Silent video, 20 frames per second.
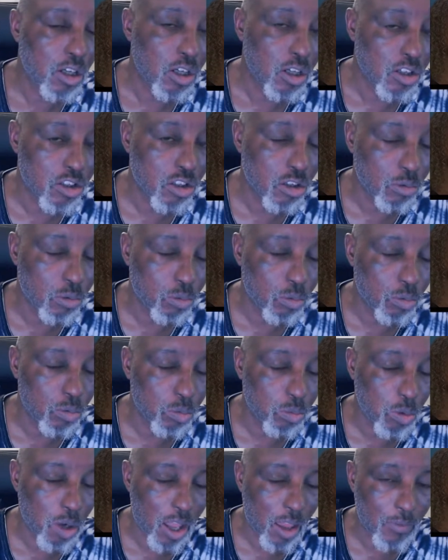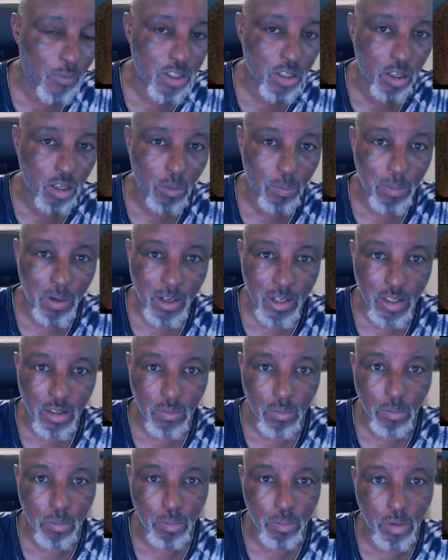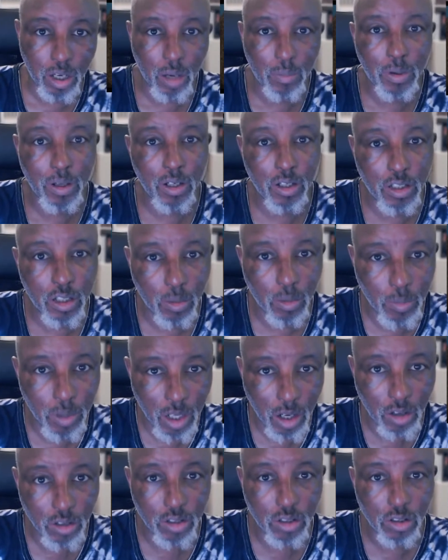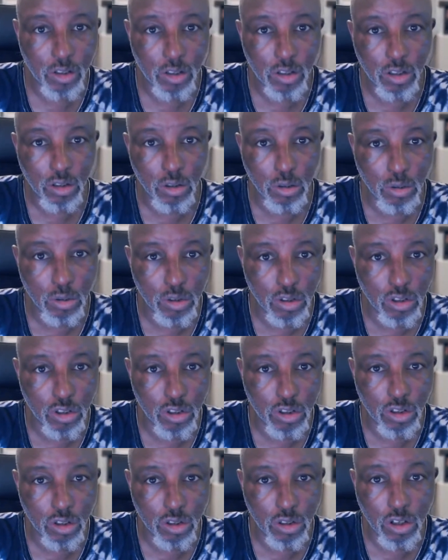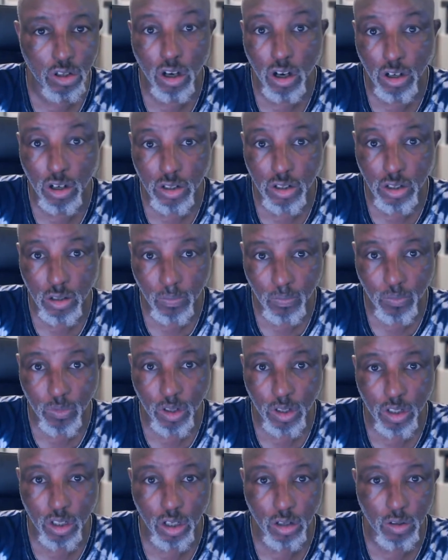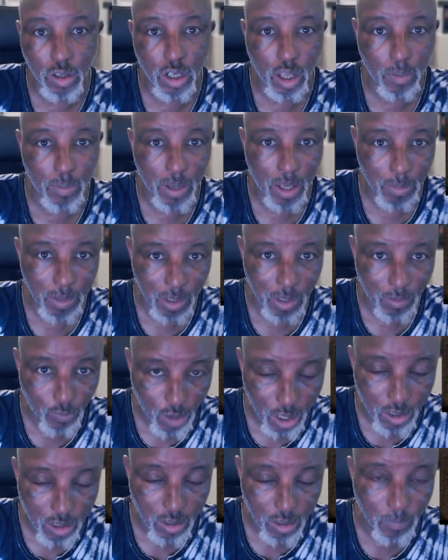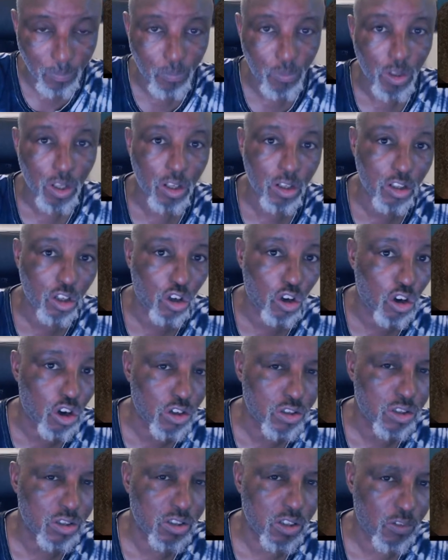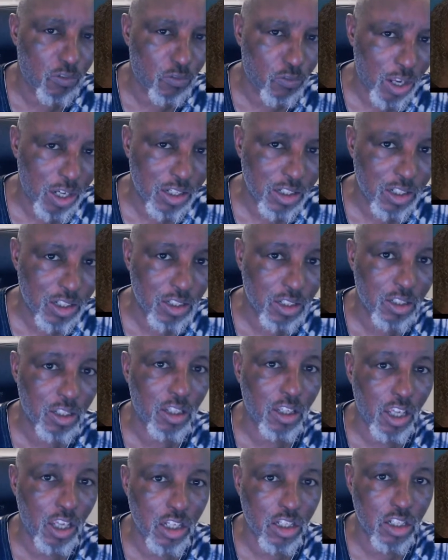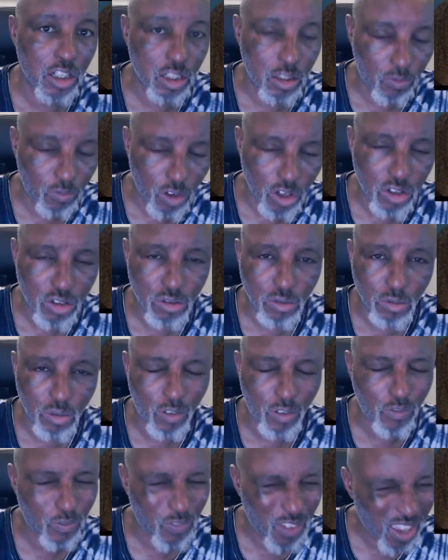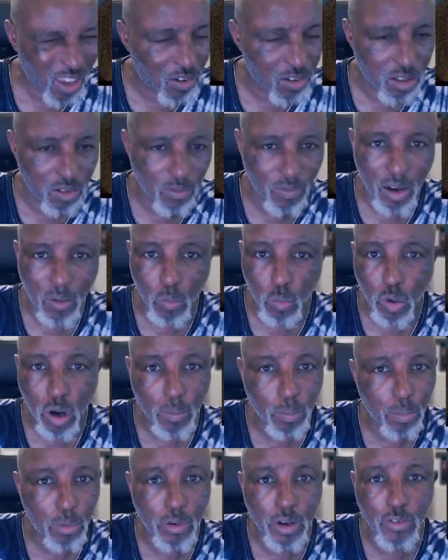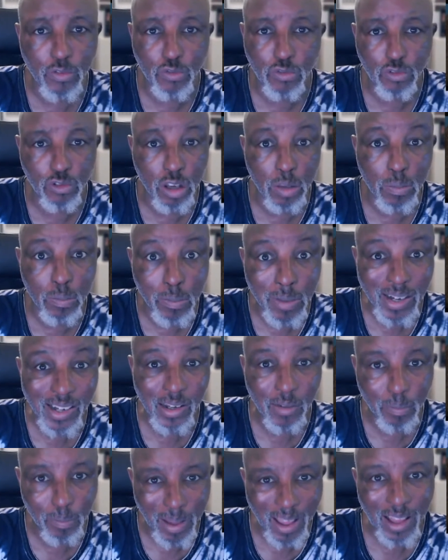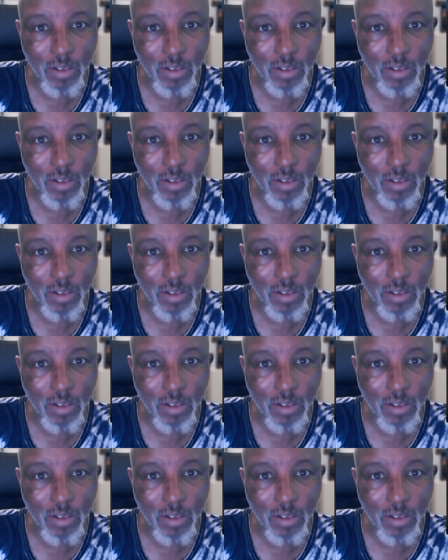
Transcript: So every time the police bring up someone else to charge, and they become a defendant, the cost of defending each individual, I think, was around £1.3 million.